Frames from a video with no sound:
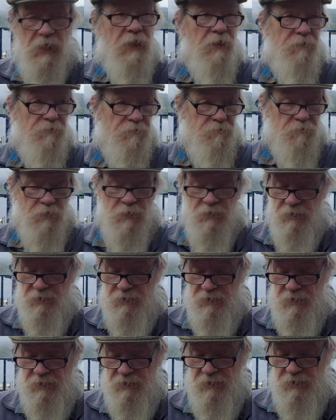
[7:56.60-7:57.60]
I haven't really
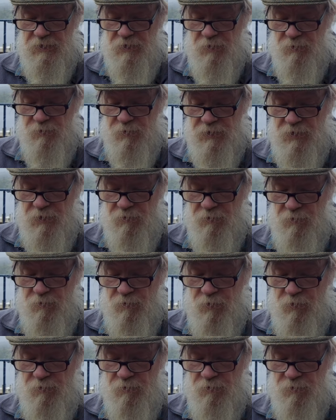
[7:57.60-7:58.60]
set it up so we
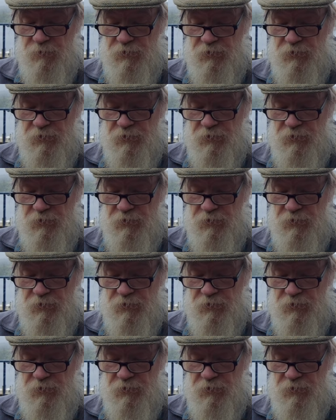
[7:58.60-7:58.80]
won't be